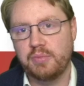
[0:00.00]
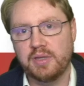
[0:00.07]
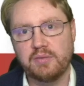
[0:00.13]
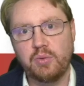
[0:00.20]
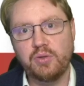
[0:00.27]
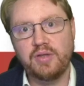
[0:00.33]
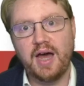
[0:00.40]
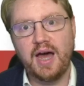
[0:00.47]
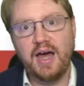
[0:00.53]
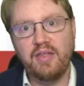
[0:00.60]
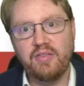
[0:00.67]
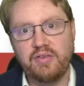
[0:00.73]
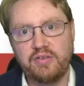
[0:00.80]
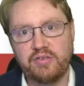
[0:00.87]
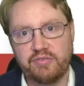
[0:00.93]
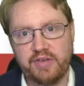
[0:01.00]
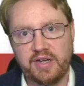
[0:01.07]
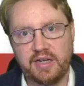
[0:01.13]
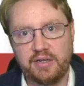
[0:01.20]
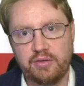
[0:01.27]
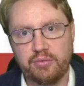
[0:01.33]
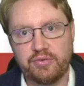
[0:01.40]
what are these
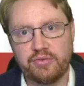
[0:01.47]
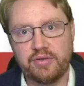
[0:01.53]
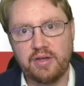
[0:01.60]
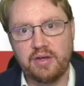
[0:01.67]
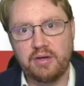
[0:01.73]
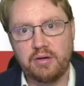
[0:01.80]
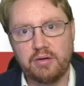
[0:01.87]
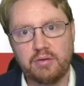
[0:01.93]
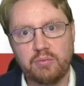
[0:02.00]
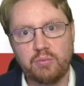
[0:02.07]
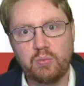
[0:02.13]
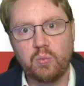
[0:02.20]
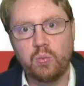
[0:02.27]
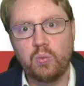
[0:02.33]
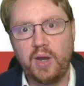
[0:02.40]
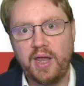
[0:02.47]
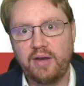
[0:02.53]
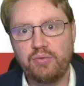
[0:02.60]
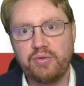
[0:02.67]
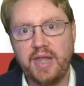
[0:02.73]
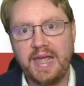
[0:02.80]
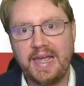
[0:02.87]
values? Where
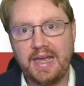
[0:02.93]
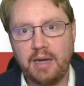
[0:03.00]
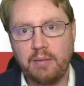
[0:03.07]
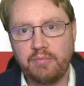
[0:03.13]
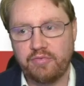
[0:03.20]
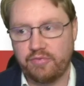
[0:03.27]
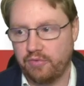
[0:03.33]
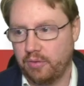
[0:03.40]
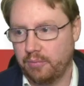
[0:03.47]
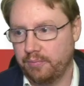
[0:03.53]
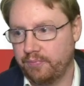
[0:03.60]
do they come from?